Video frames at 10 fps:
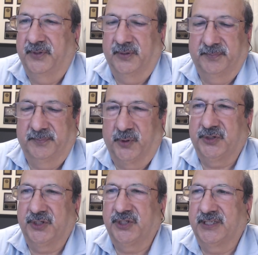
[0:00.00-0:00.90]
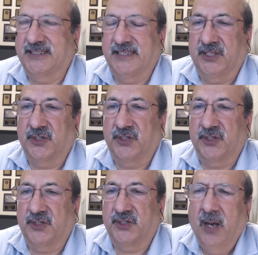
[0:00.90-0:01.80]
you know, portraiture,
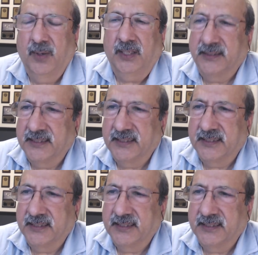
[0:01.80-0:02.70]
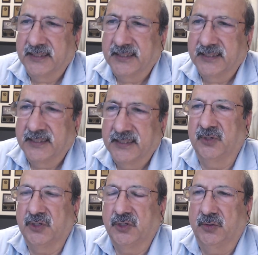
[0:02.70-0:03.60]
etc. Well, there's a
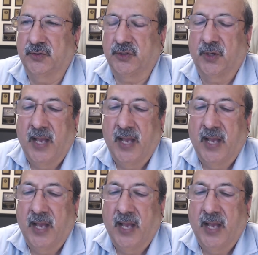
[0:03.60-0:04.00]
camera too.